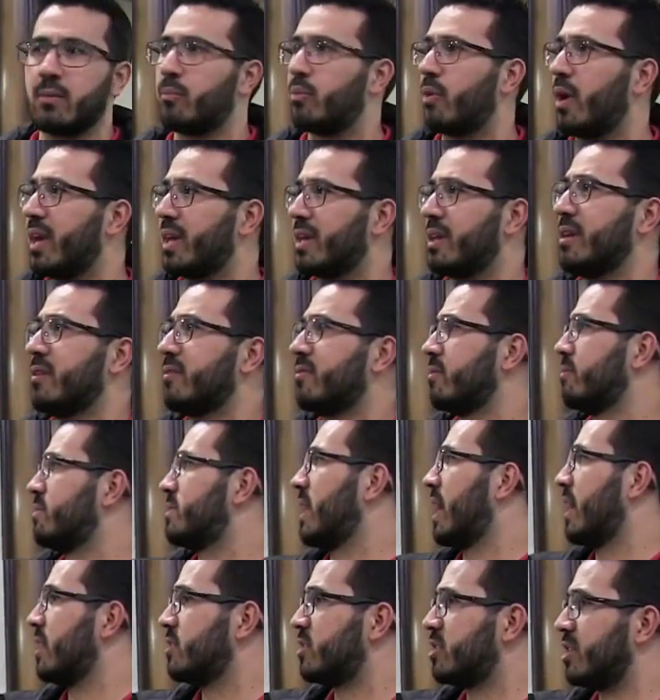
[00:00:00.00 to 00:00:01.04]
and breaking from
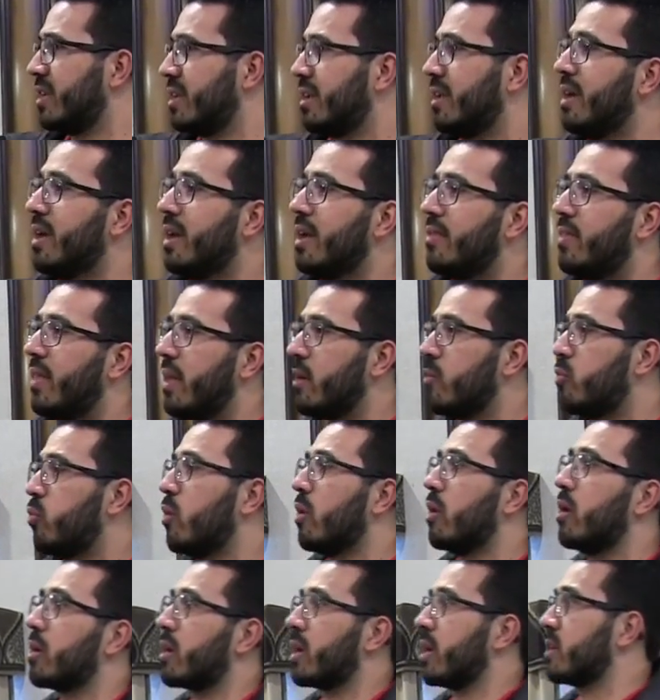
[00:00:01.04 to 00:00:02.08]
tension. They
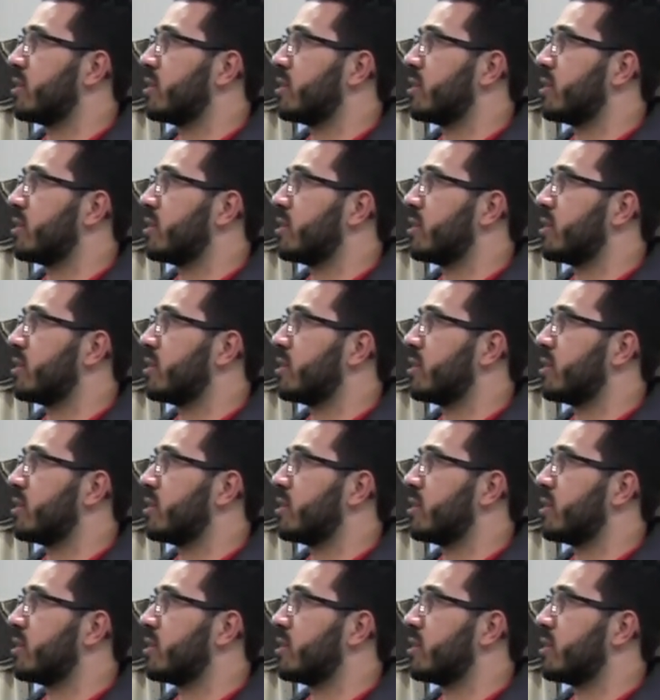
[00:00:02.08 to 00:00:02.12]
work